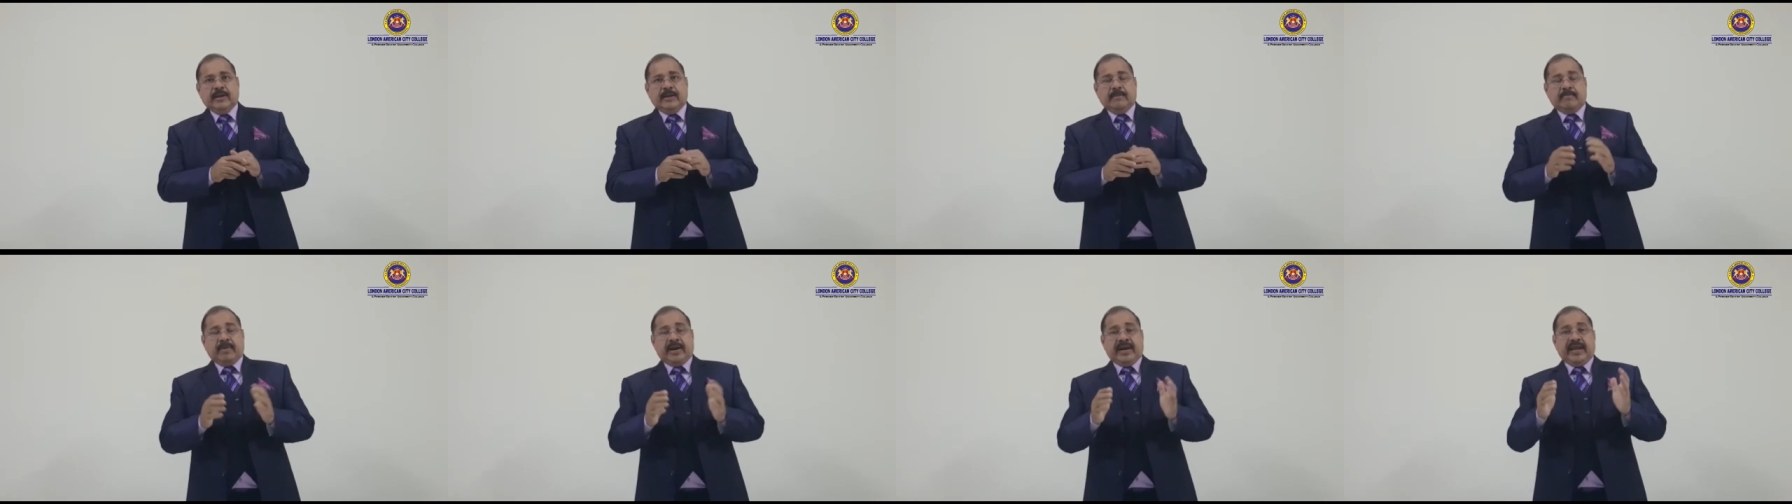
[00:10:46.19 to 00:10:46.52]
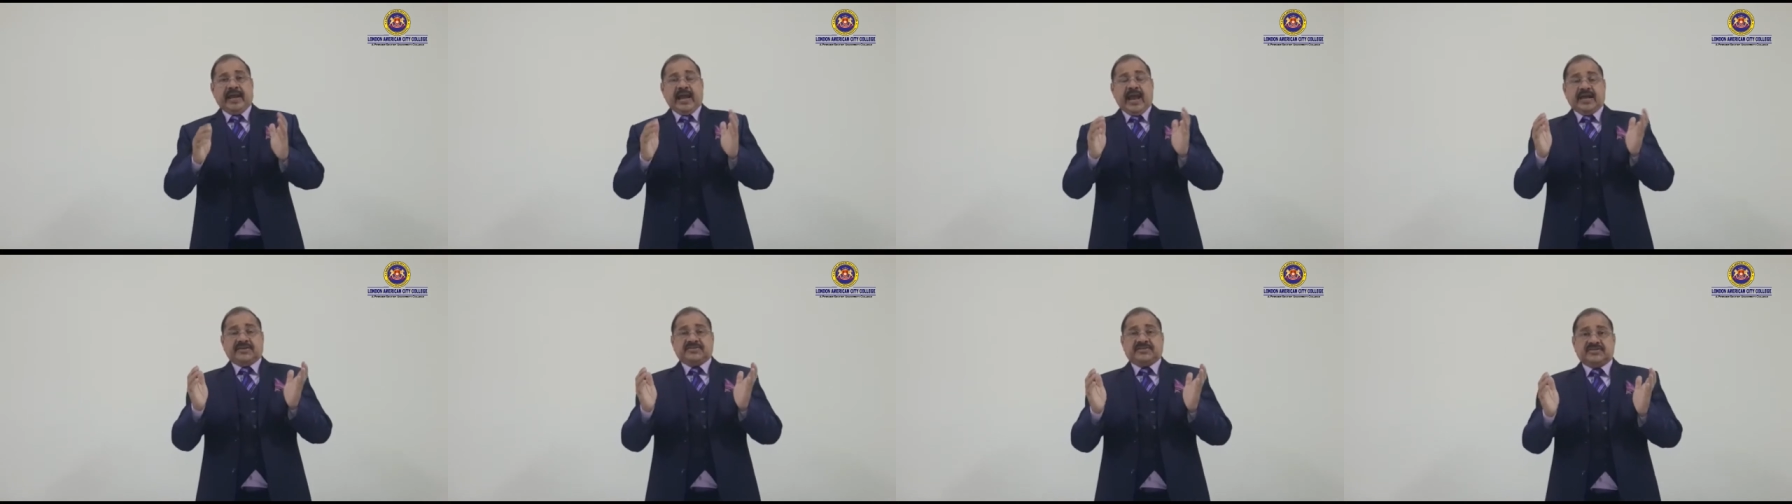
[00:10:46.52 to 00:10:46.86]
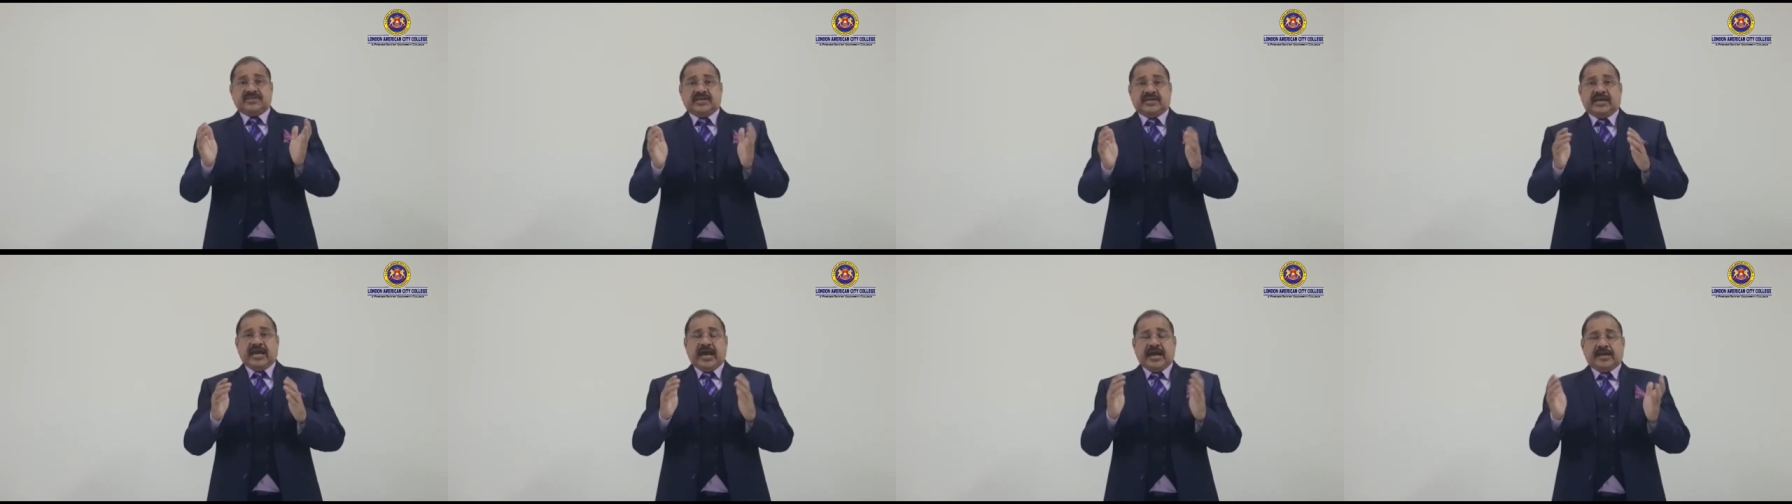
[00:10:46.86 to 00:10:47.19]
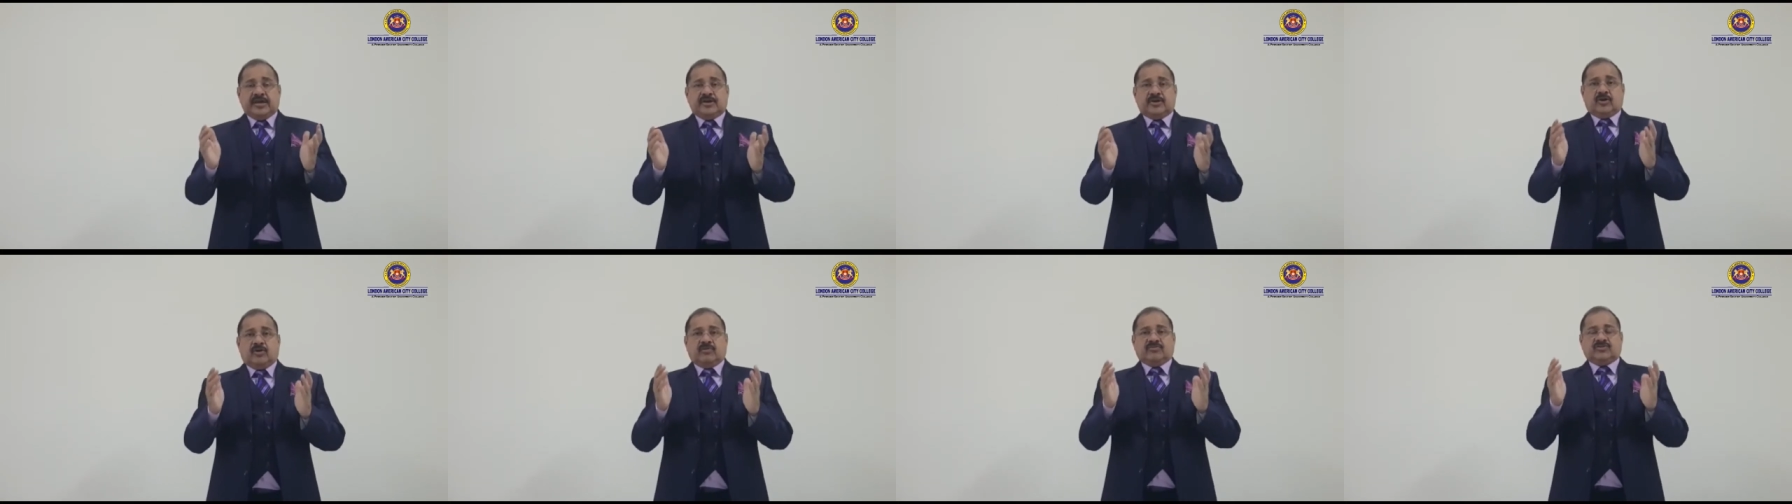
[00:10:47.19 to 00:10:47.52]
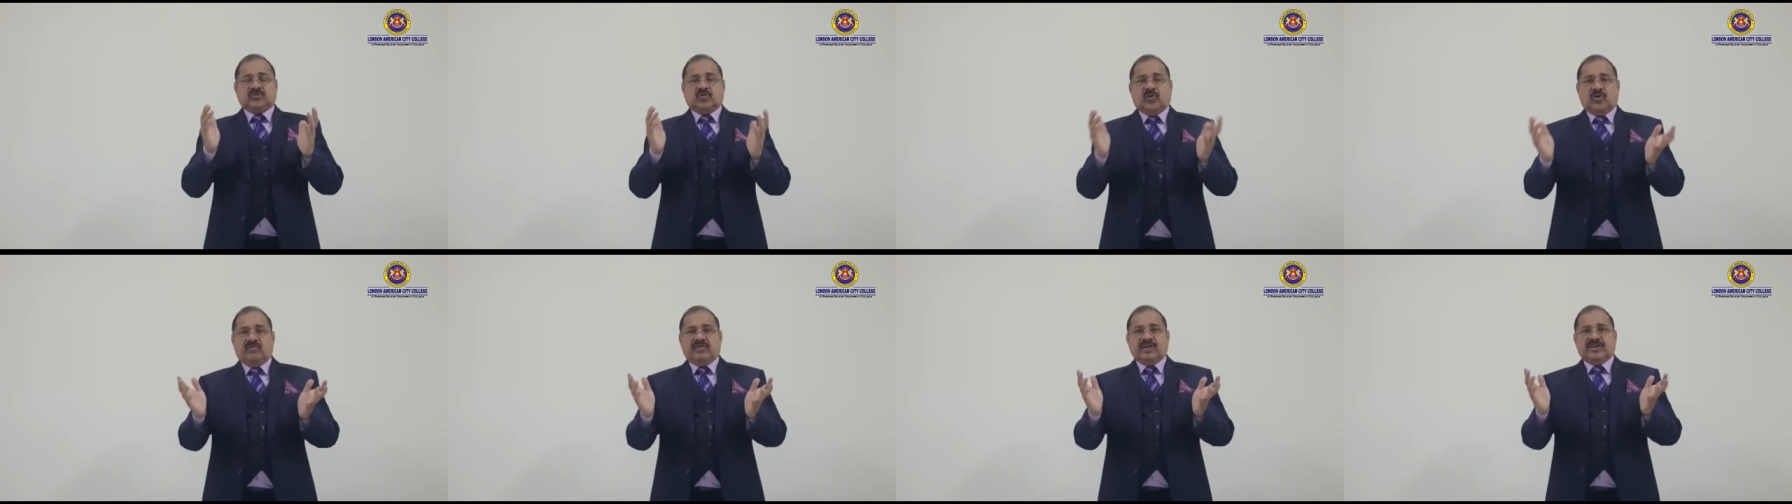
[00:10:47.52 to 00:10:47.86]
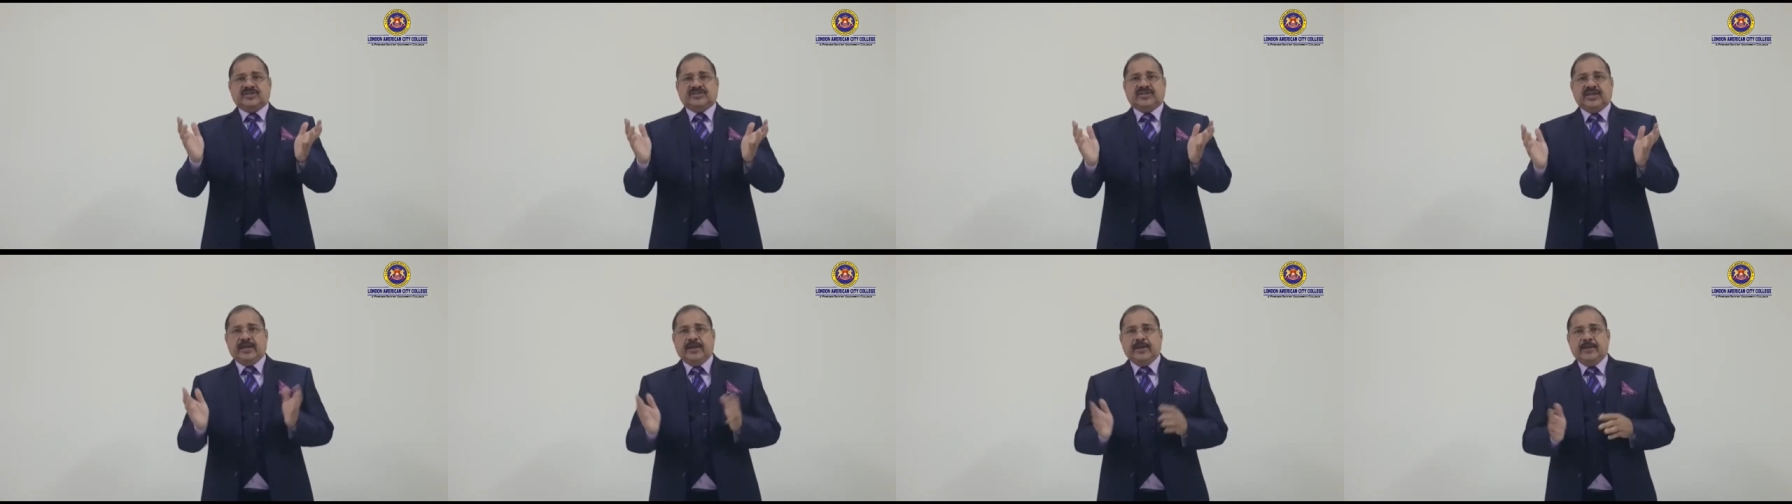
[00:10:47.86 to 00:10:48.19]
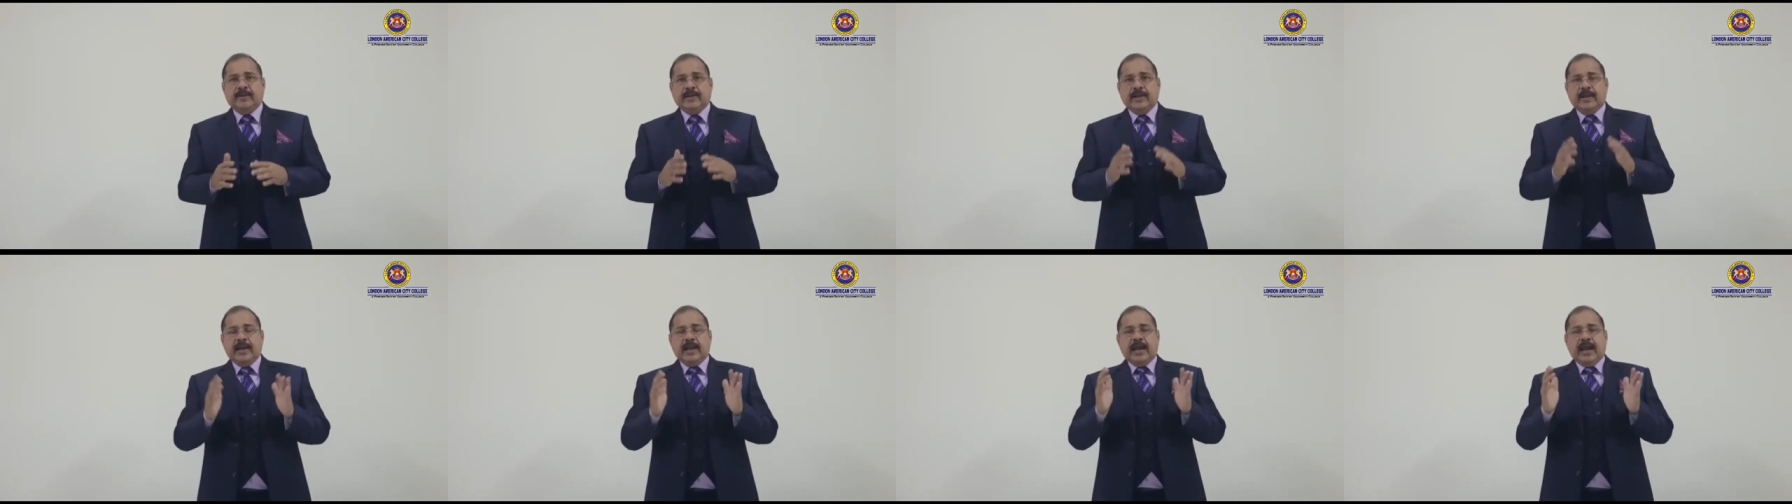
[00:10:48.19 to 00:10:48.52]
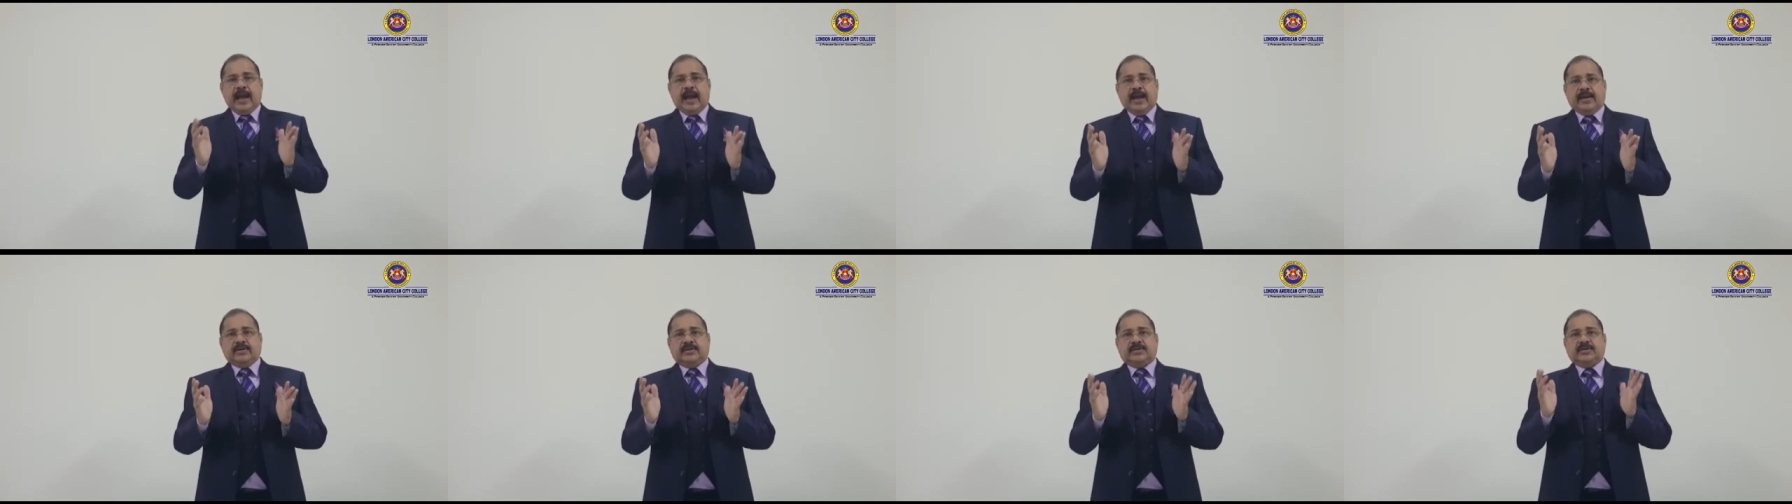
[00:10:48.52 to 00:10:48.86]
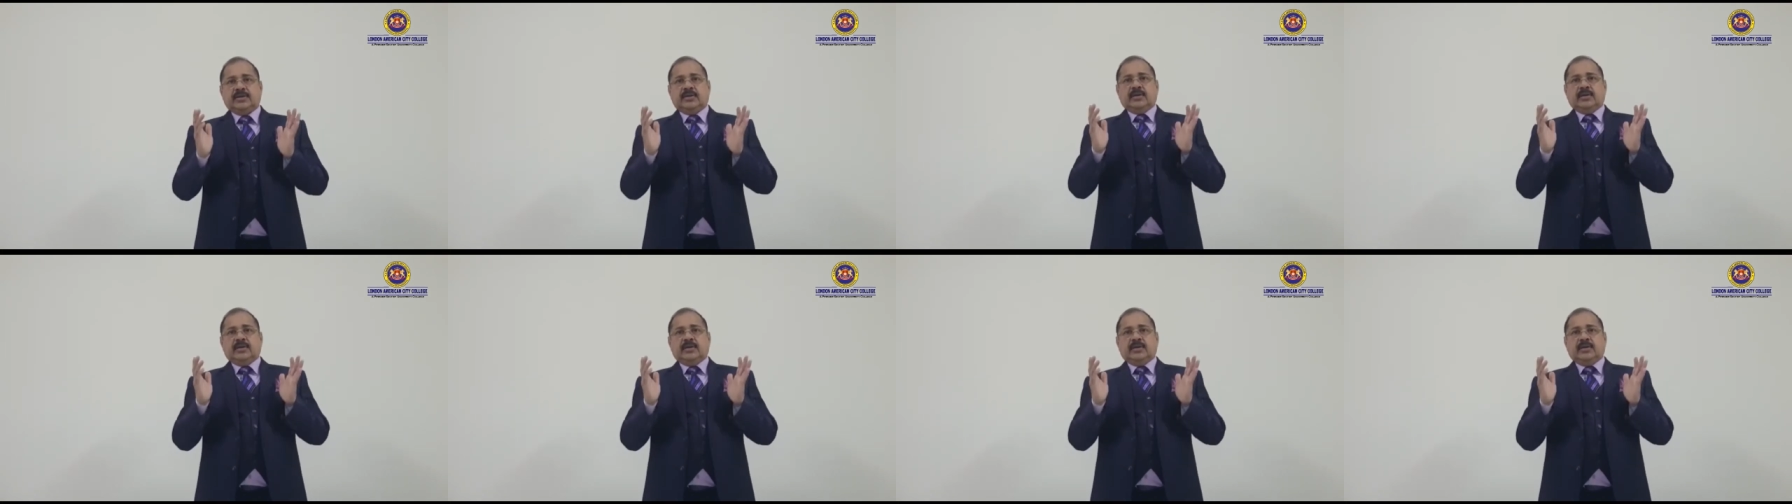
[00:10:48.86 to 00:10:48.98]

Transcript: Money acts as a guarantor of solvency and